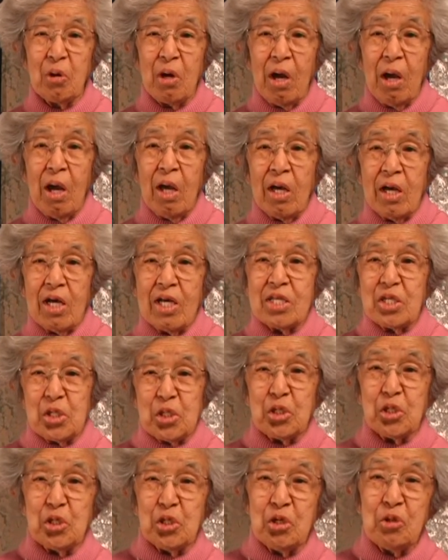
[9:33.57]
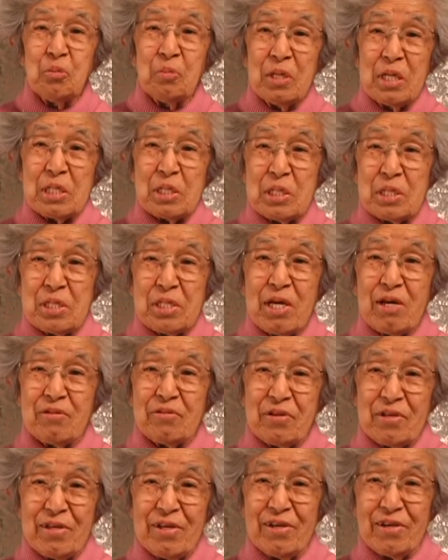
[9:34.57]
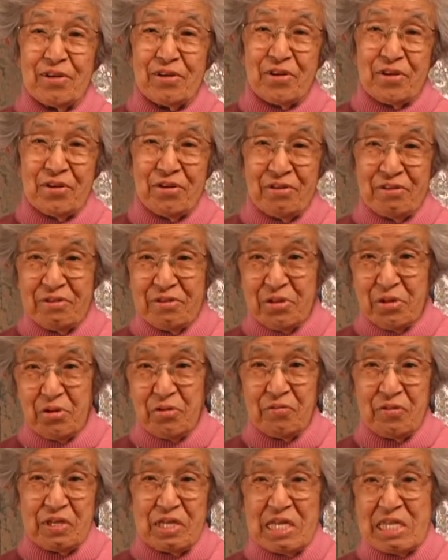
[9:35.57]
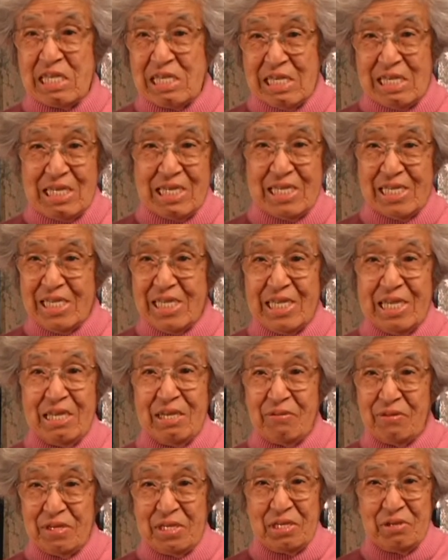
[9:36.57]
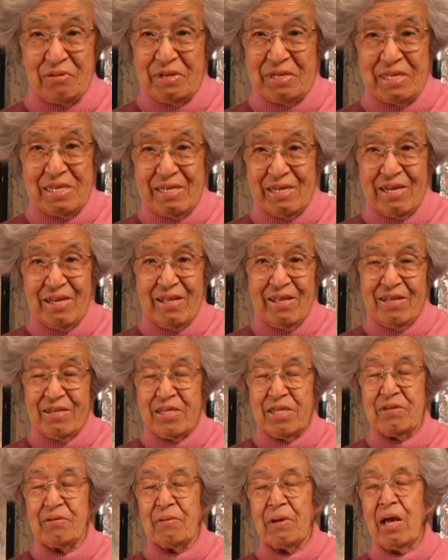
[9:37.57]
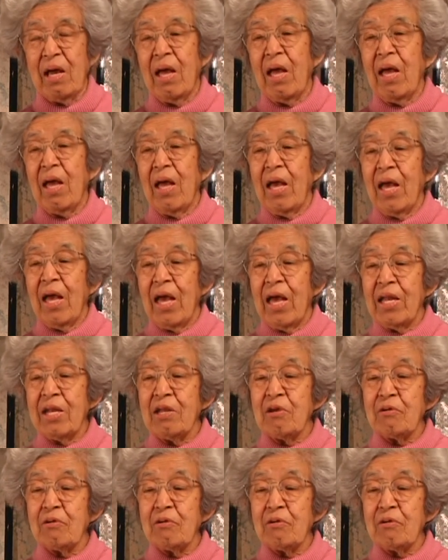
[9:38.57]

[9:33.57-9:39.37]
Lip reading: She knew me since I was a little girl serving tea when she went to tea. Anyway,